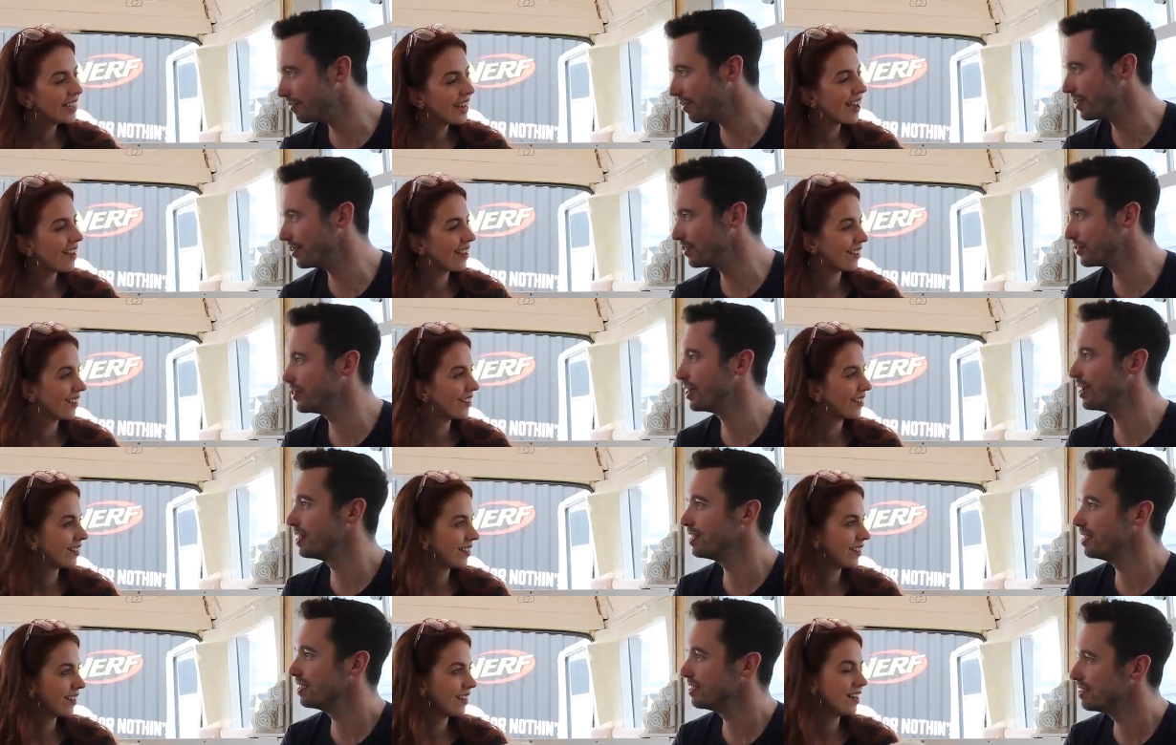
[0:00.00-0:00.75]
Speaker 1: yeah. find your
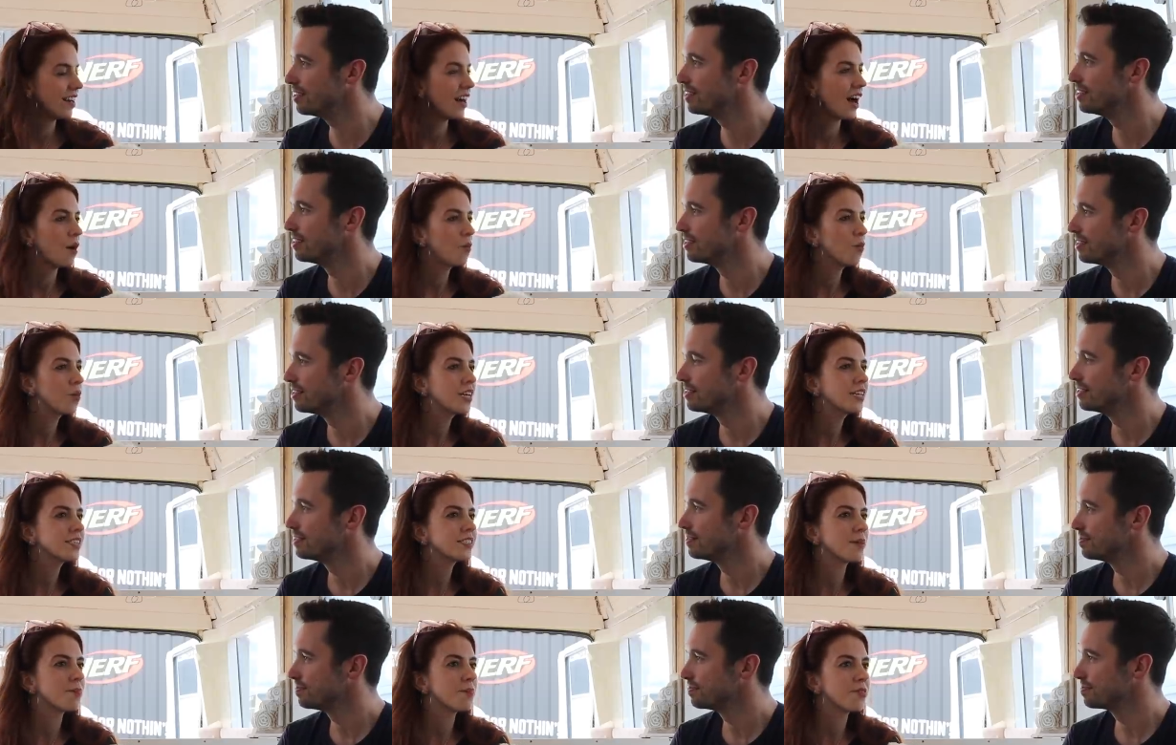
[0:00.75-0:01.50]
journey. I
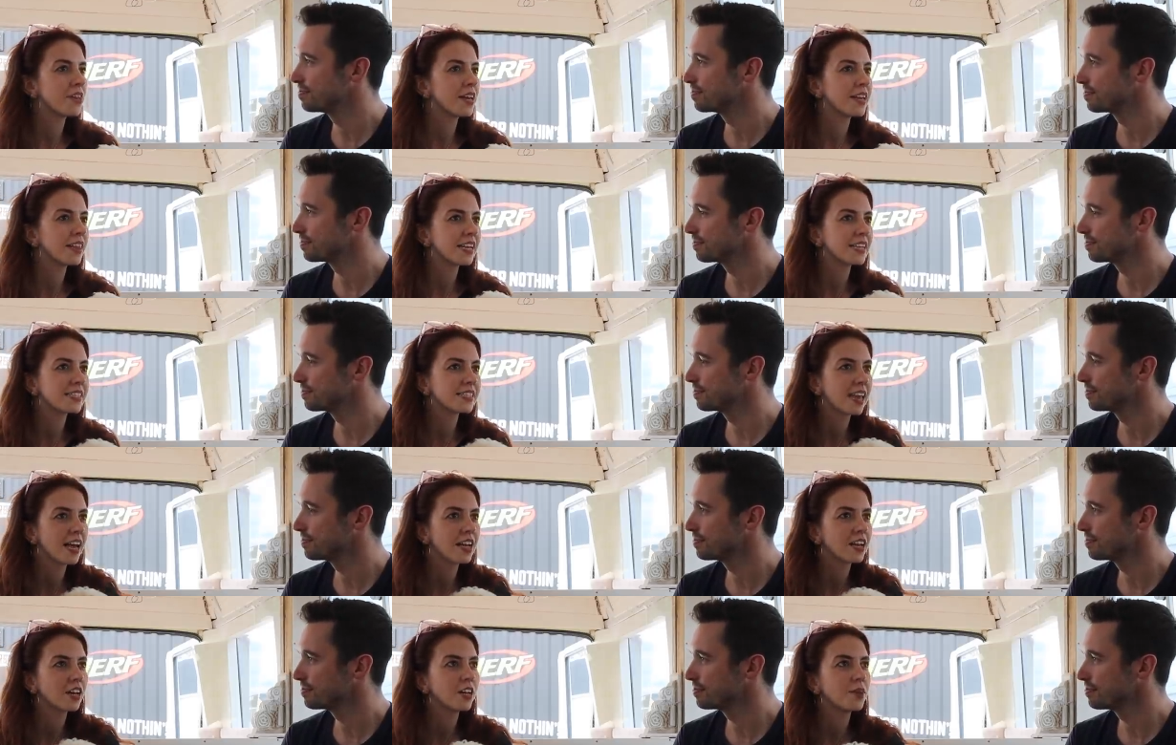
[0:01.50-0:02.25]
wanted something that's
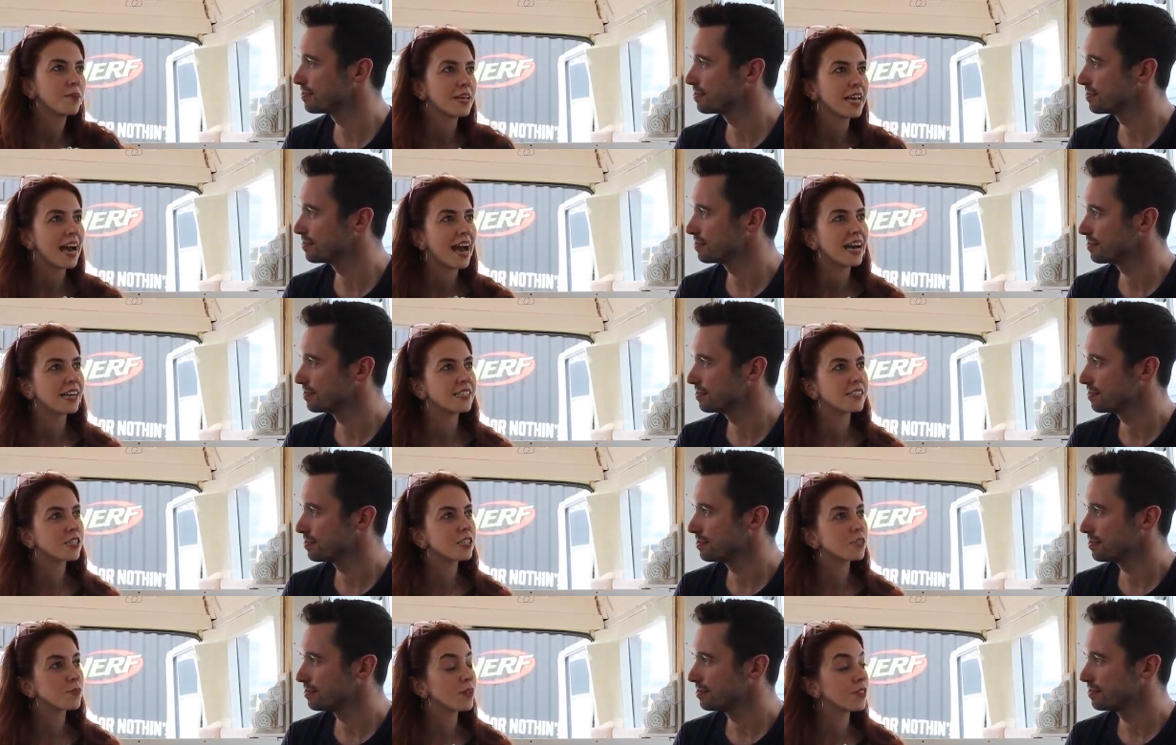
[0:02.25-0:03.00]
like going to be
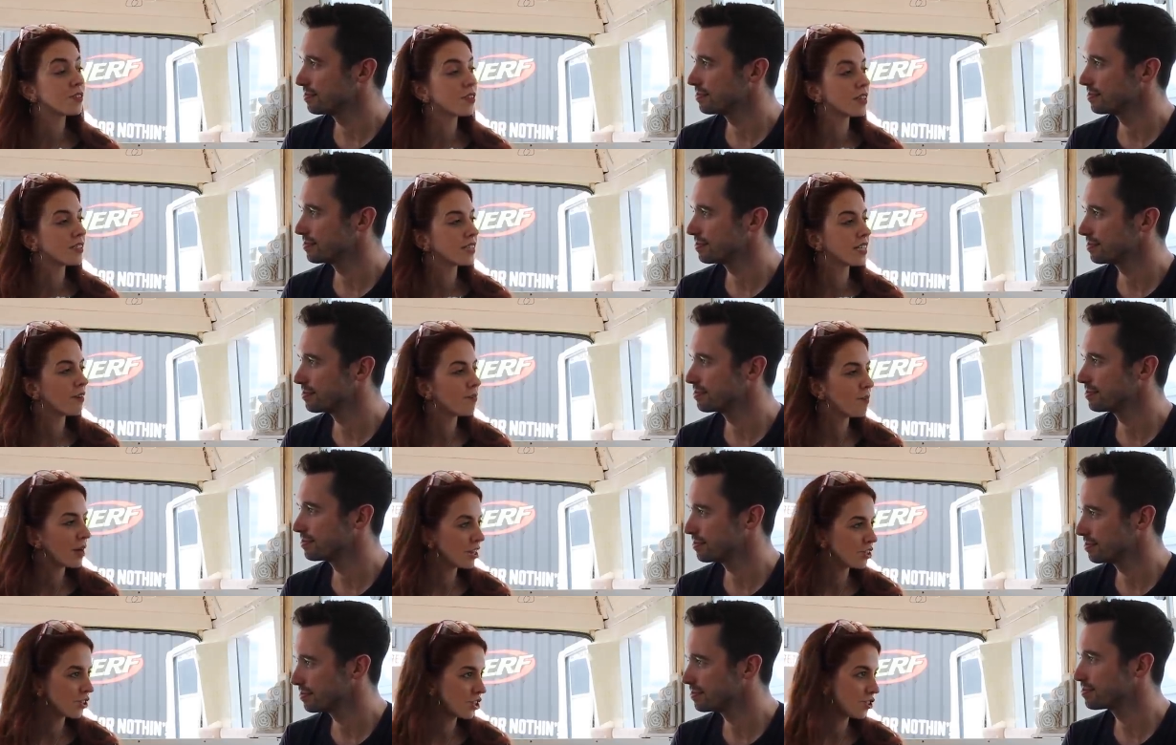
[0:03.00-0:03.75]
as, because with dancing I've
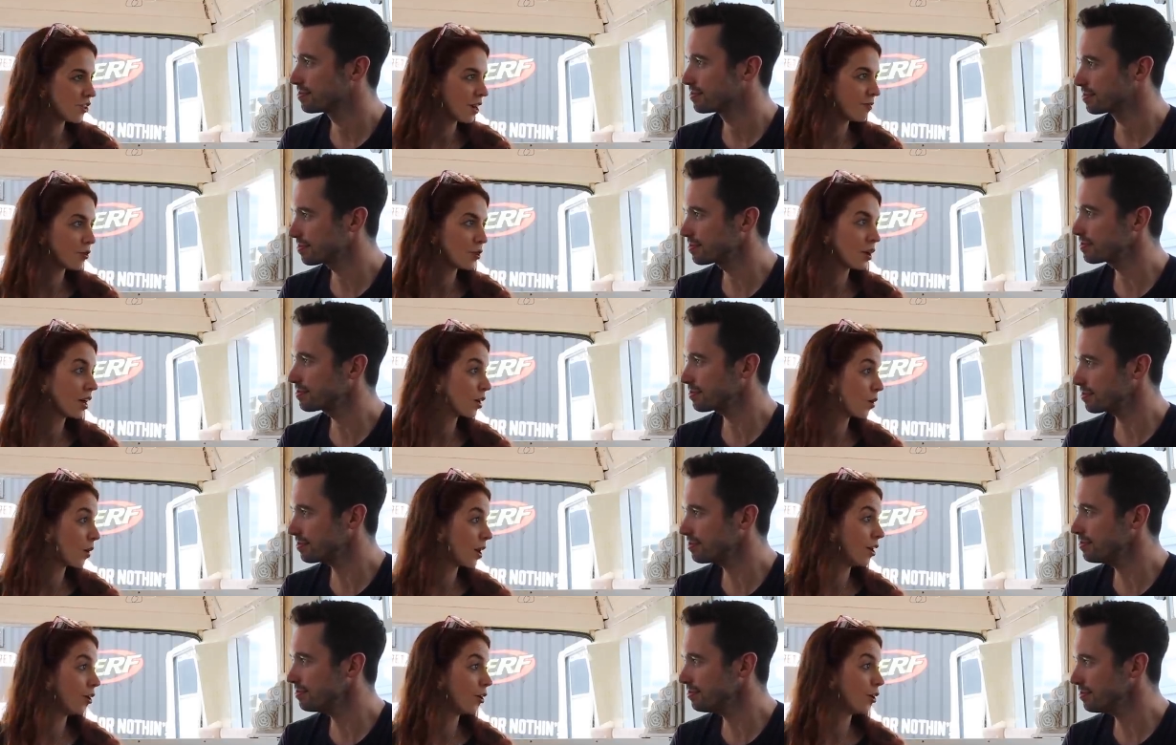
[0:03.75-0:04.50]
managed to travel back
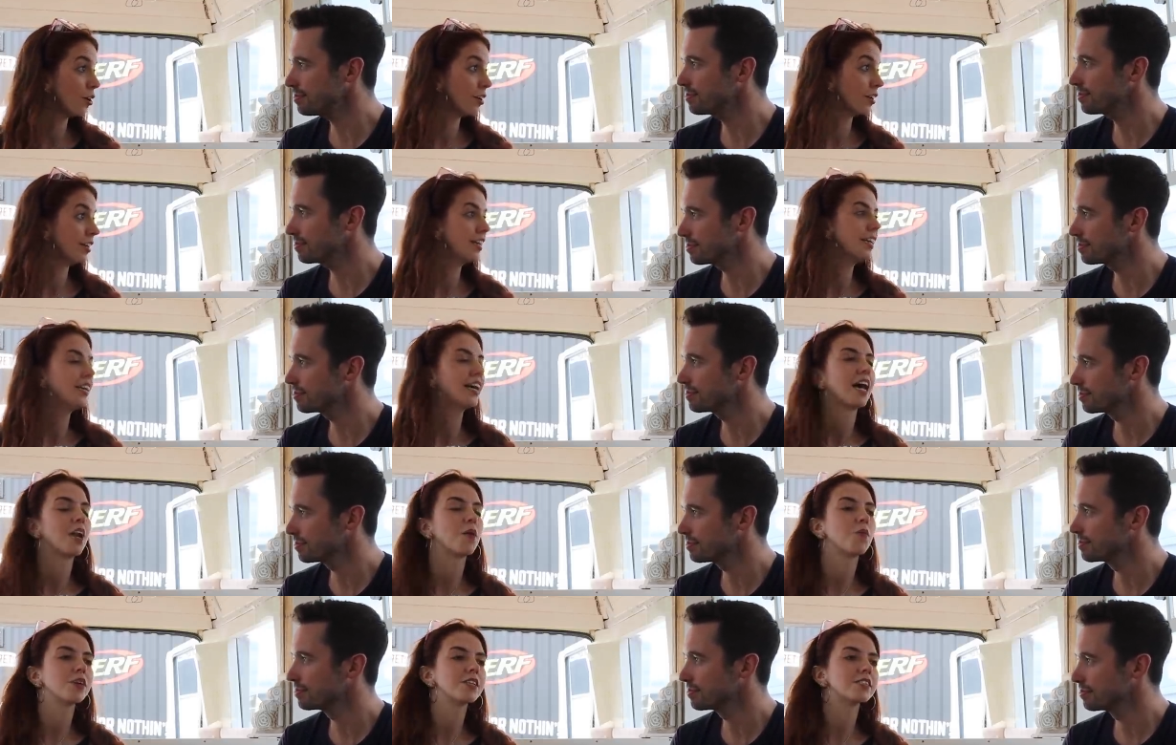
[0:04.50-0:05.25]
quite a lot,
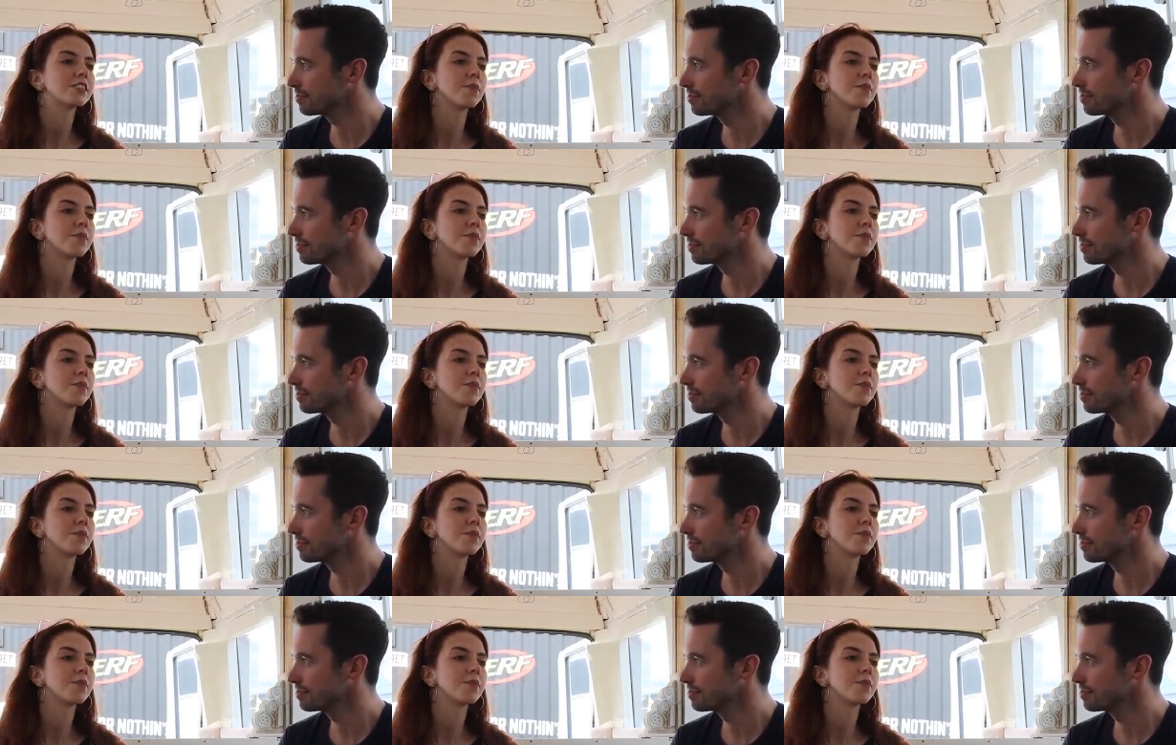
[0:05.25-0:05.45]
and I wanted